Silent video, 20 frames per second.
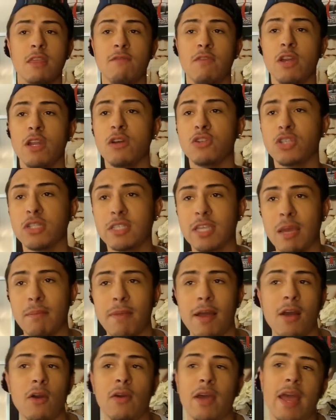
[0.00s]
the video just
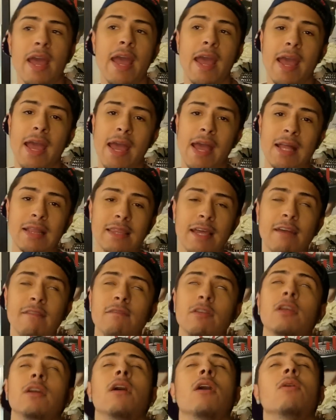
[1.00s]
came out, and
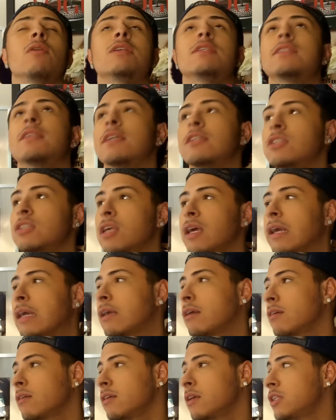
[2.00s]
that video is just
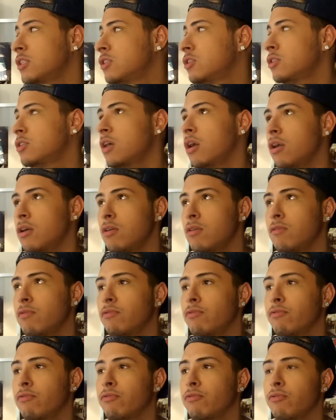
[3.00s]
like it's so
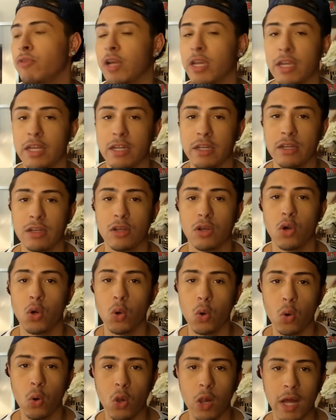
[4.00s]
freaking
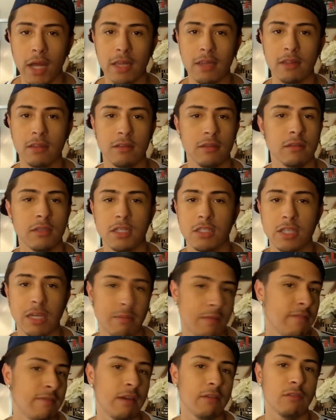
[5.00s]
cool. I it's
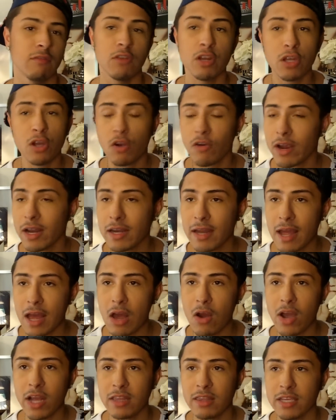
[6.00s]
like my favorite video right
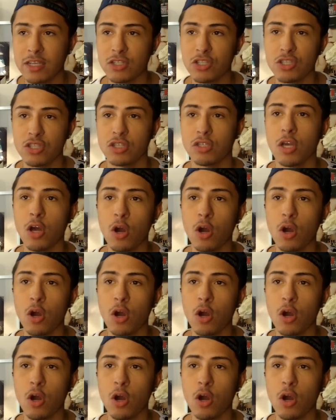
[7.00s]
now. I think she's